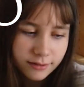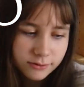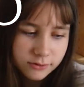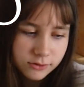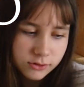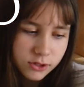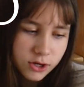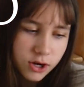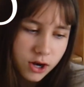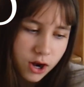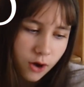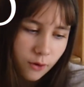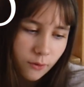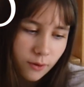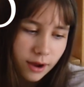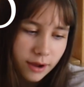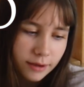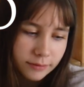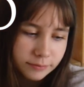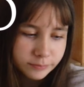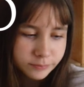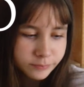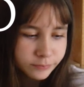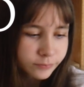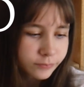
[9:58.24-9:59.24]
You know what?
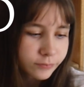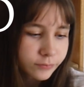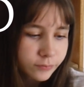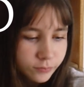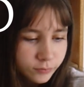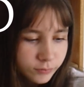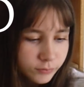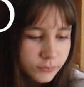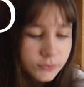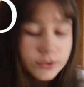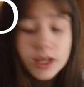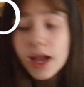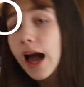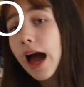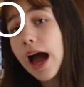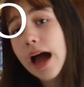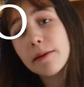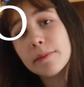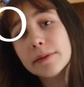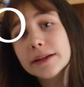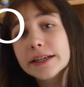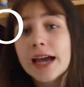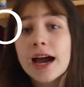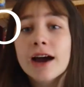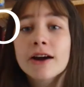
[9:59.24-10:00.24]
I'm gonna
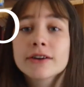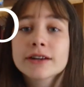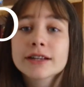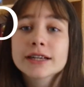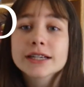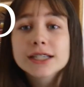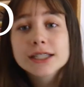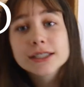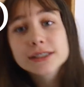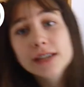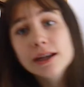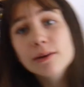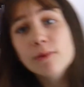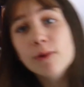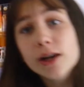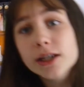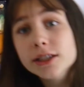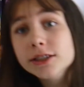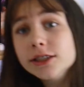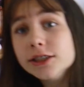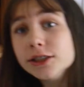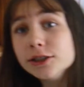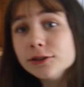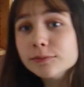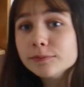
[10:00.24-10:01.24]
count it because I want
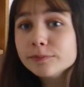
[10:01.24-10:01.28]
to.